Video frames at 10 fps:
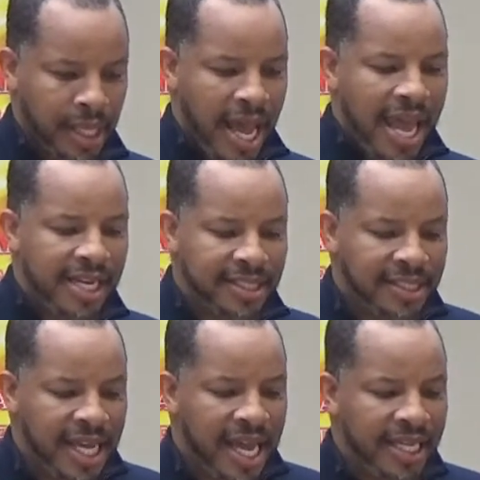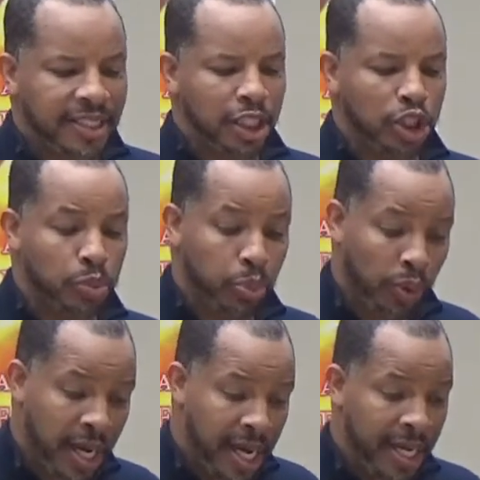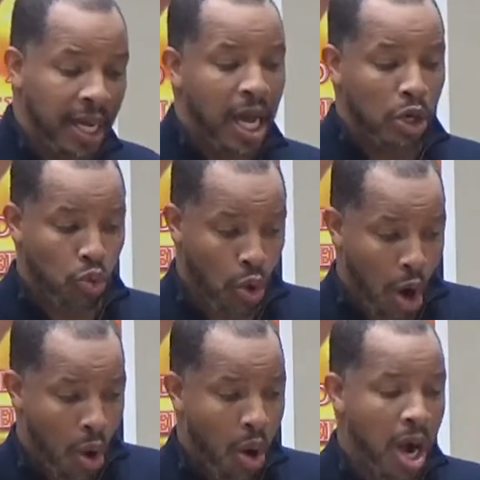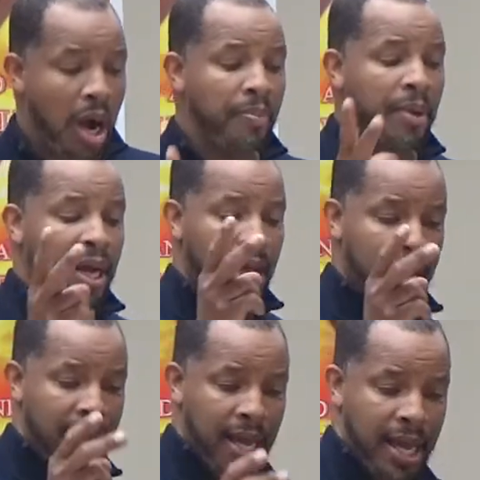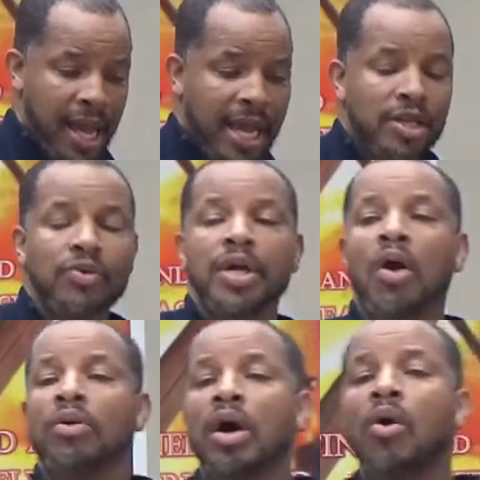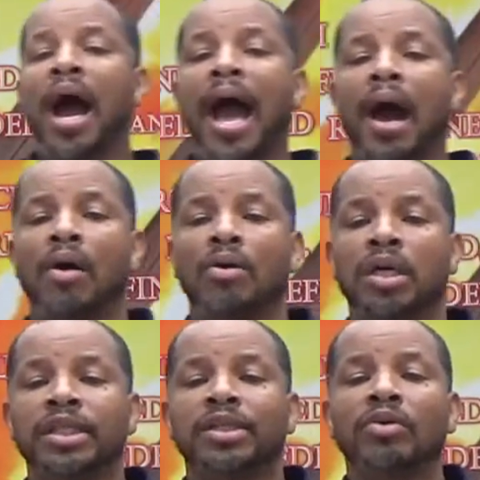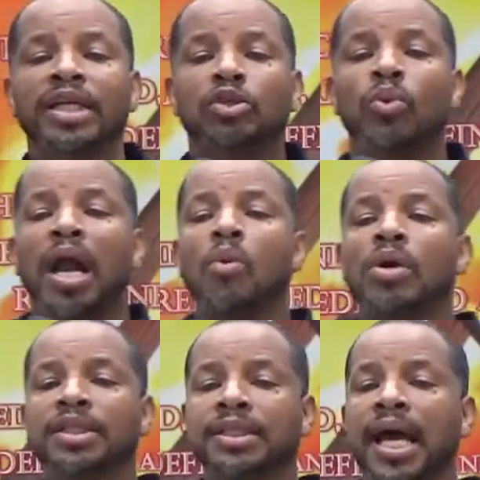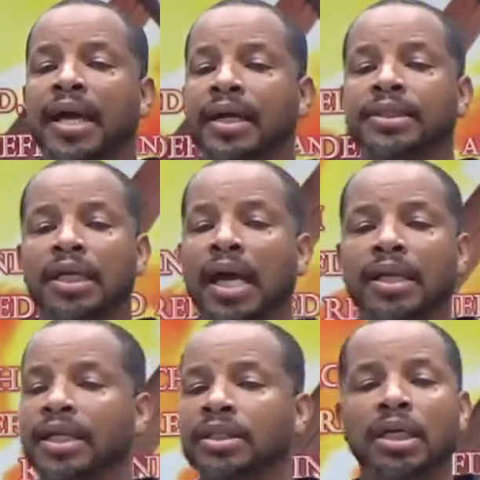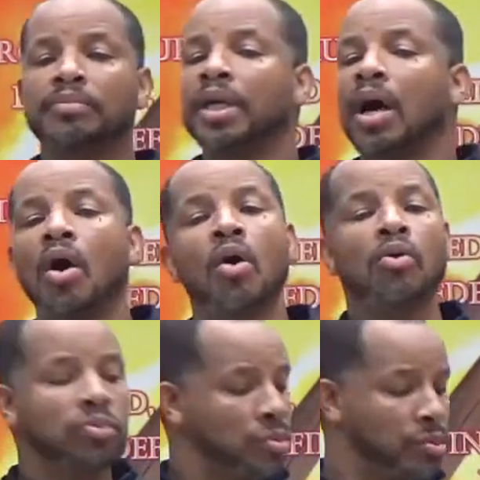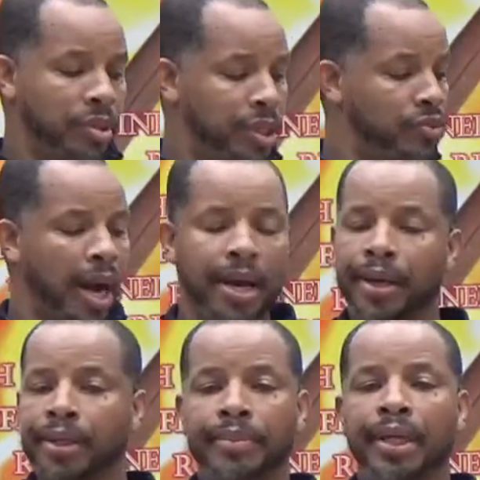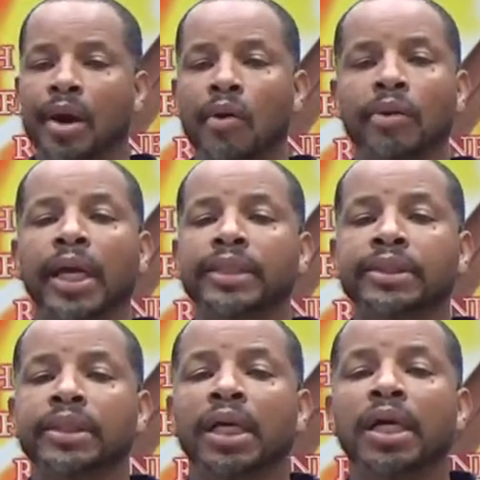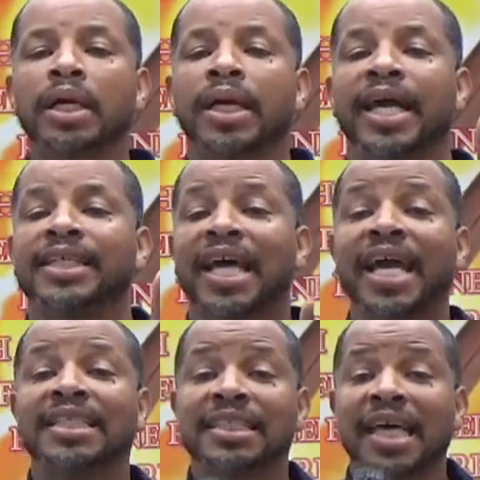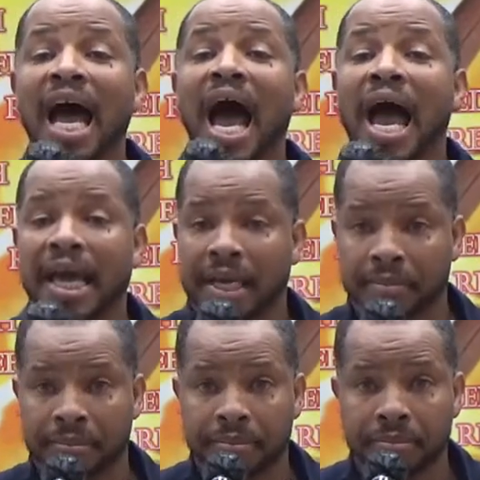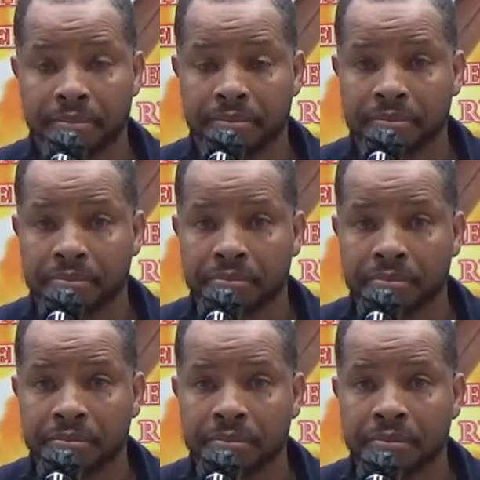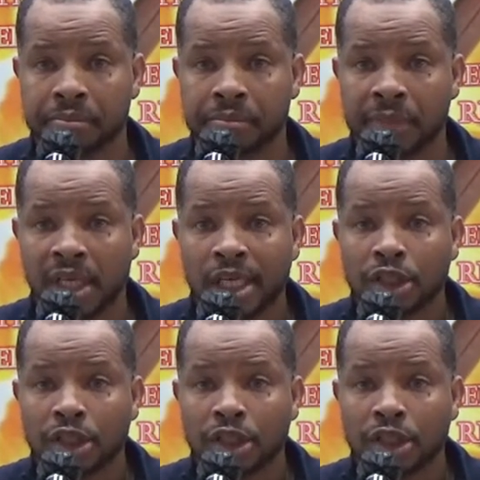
And the seed should spring, grow up, and you don't know how. So this is what I want to say, because uh, this could have been a whole, this right here could have been a whole lesson. It takes time. It takes time.